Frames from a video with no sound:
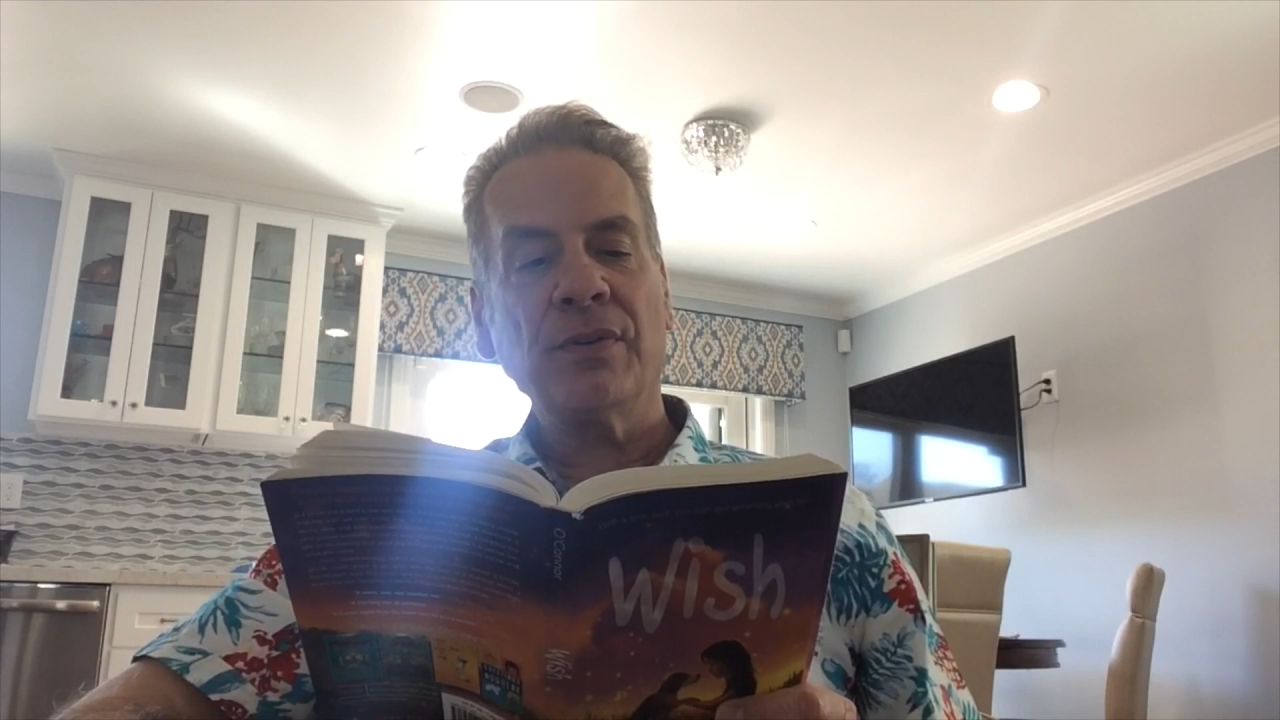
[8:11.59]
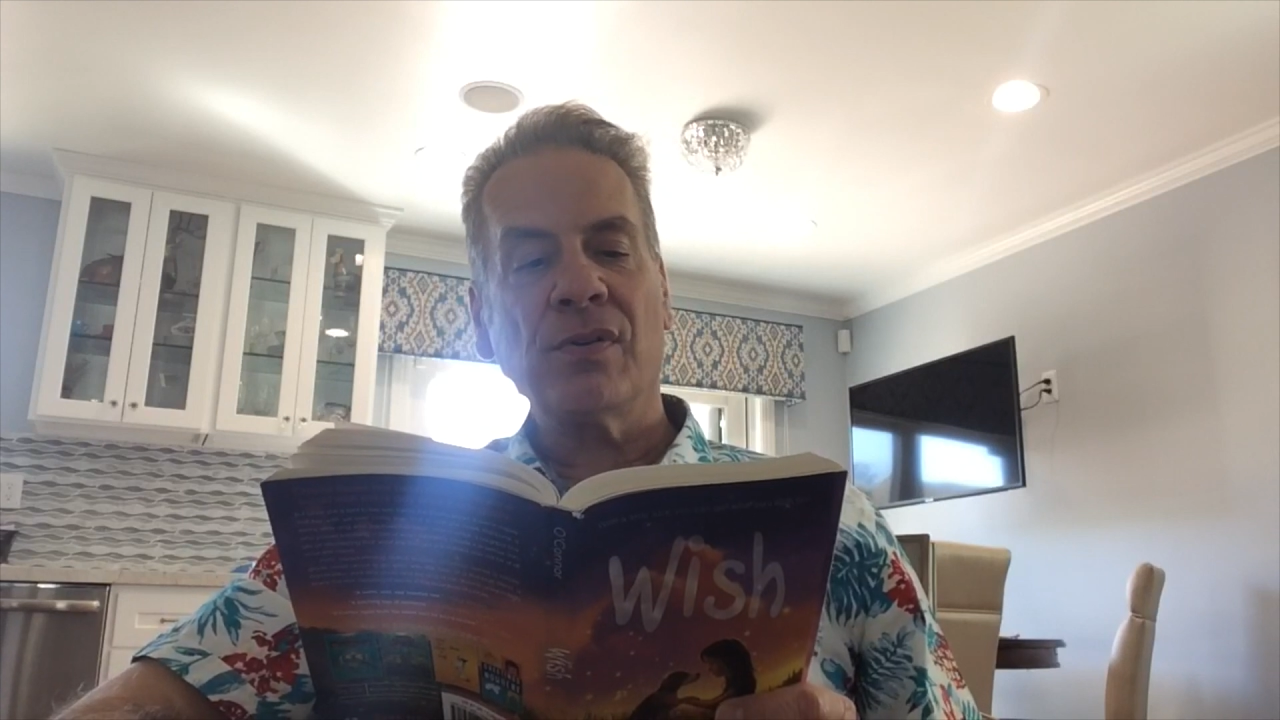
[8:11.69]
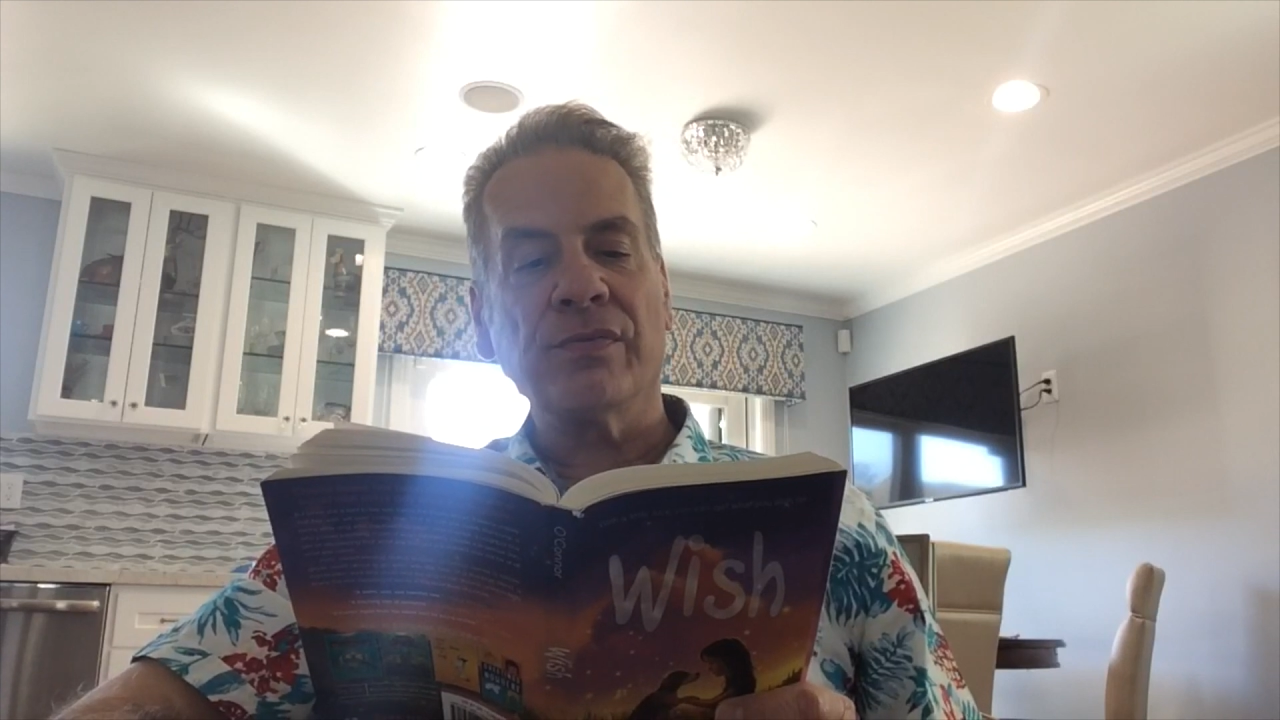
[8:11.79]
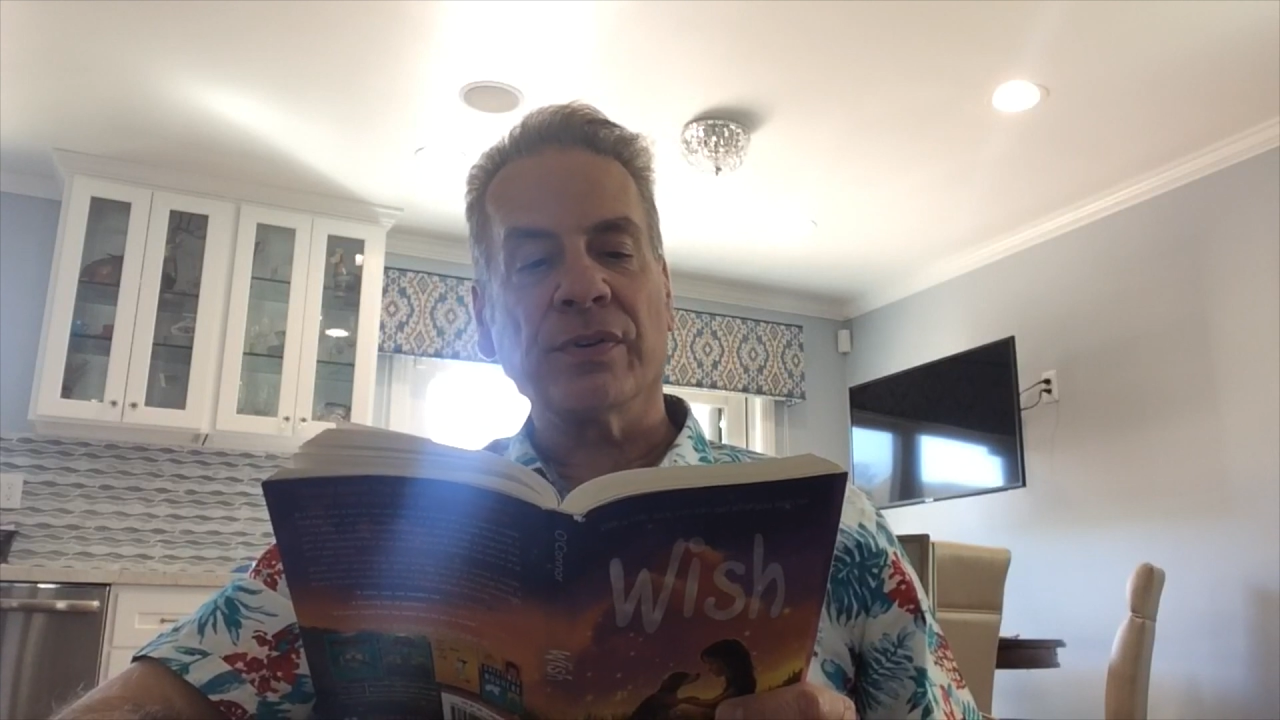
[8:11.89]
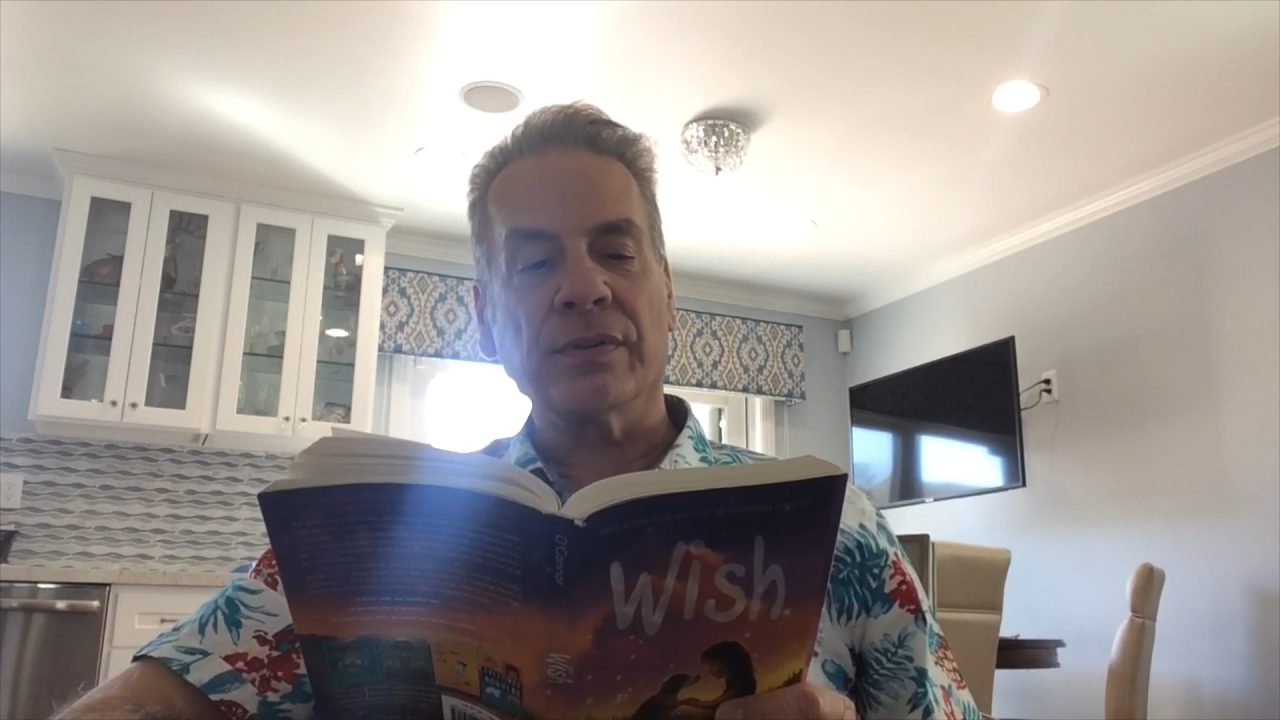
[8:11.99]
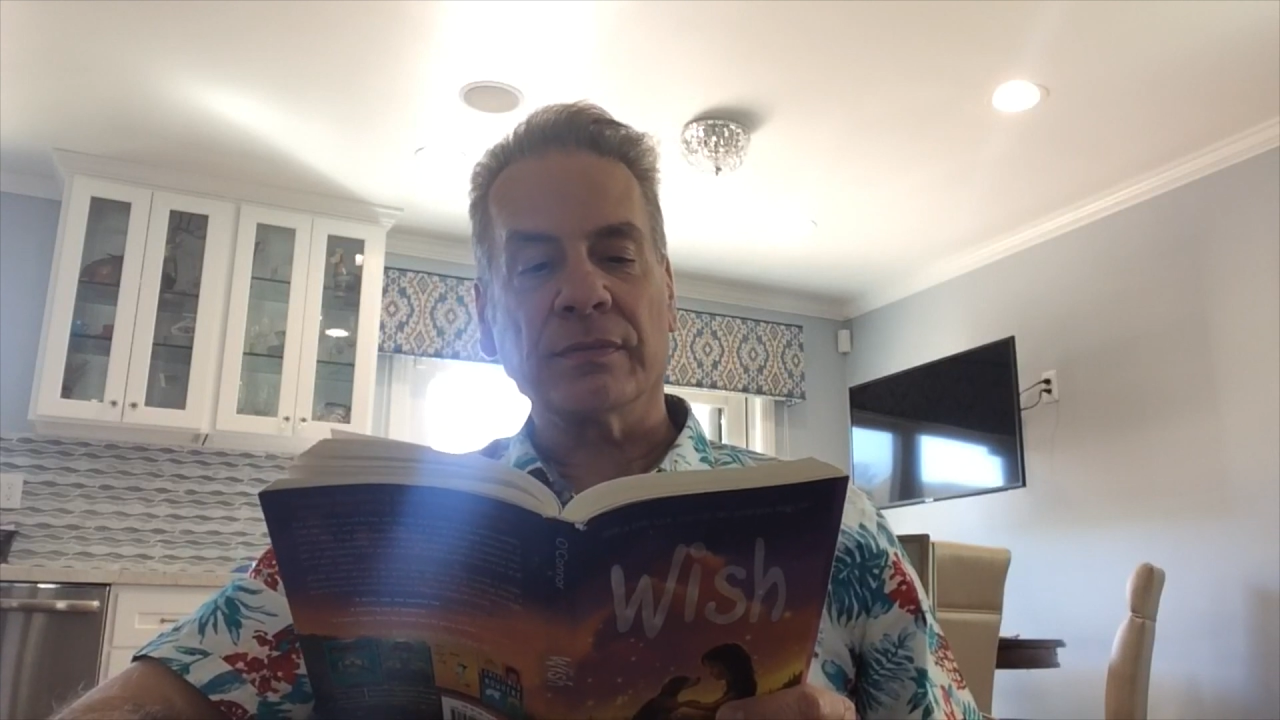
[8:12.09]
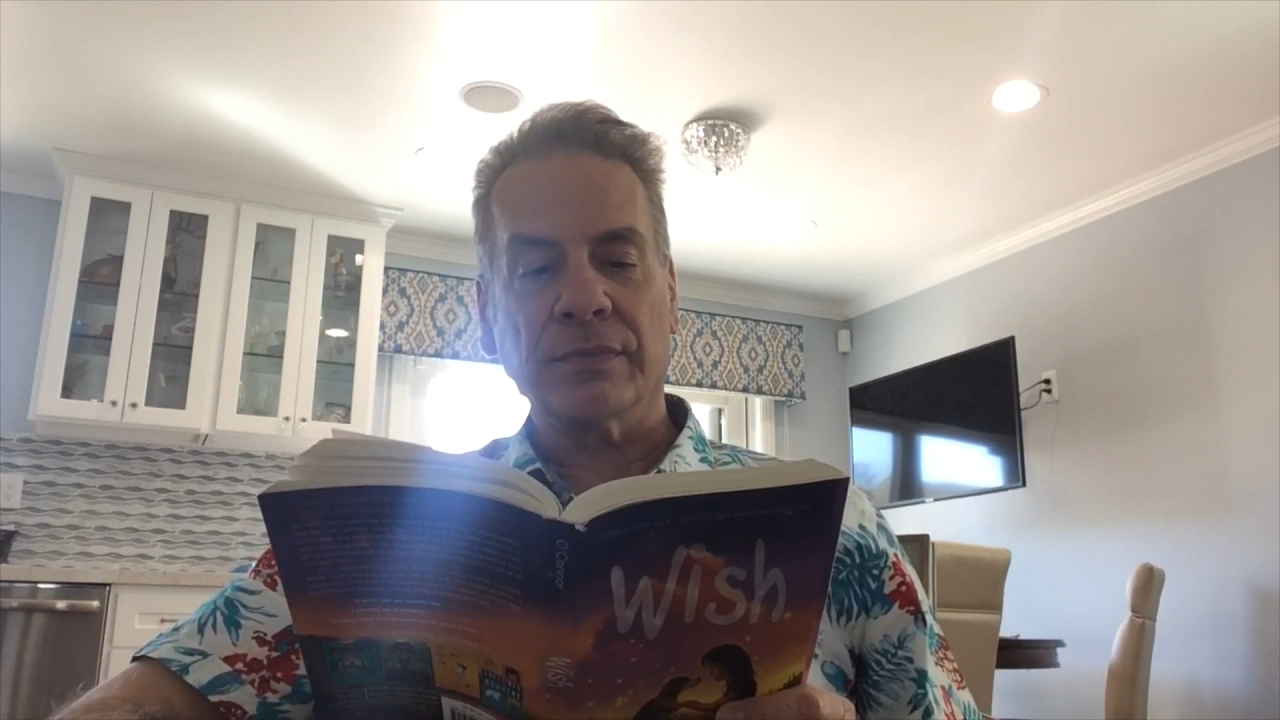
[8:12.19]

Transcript: over?"